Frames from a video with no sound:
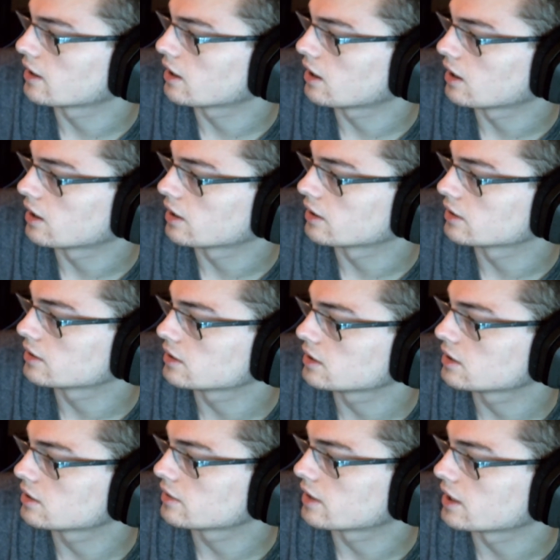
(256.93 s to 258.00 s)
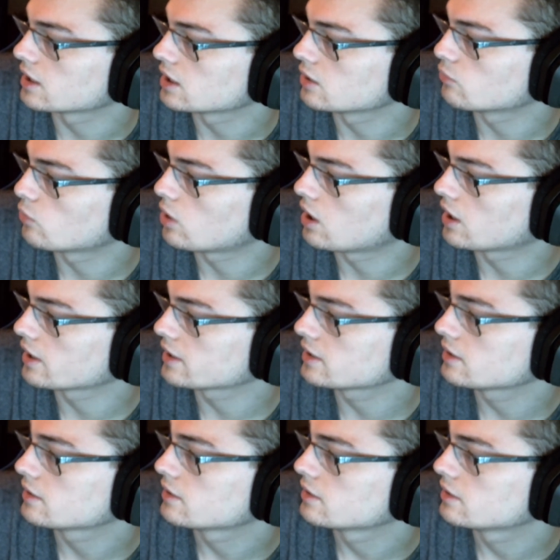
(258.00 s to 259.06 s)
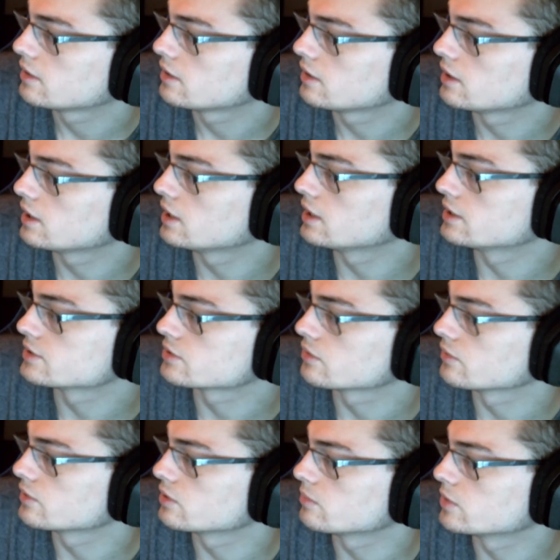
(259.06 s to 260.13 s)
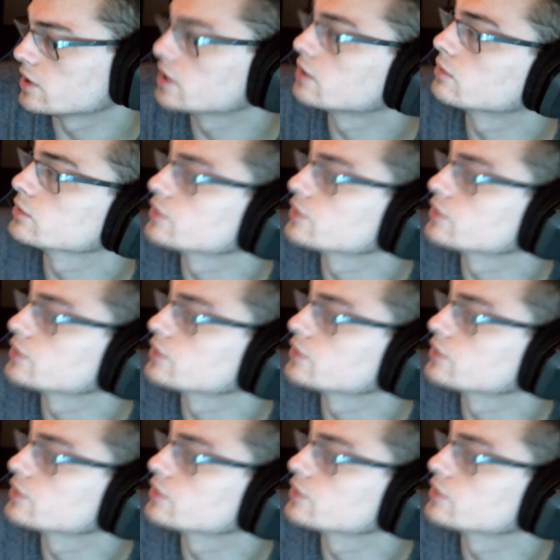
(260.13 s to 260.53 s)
that EY is going to be equal to